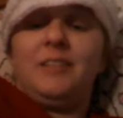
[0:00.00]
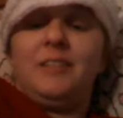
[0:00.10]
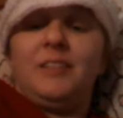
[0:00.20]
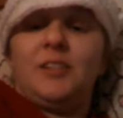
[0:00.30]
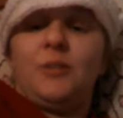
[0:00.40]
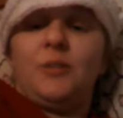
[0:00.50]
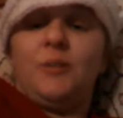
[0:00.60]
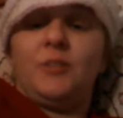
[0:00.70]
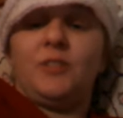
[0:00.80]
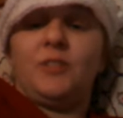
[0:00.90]
And so I'm
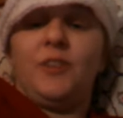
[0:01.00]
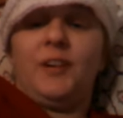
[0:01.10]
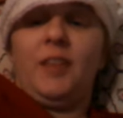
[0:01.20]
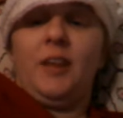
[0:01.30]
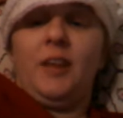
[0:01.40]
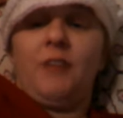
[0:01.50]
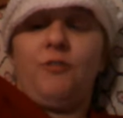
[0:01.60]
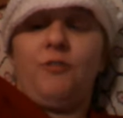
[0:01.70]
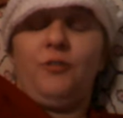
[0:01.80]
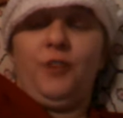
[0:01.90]
just very
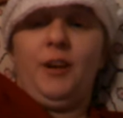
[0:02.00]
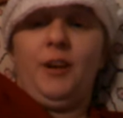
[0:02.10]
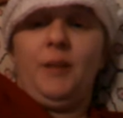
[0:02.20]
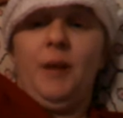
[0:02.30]
thankful for him.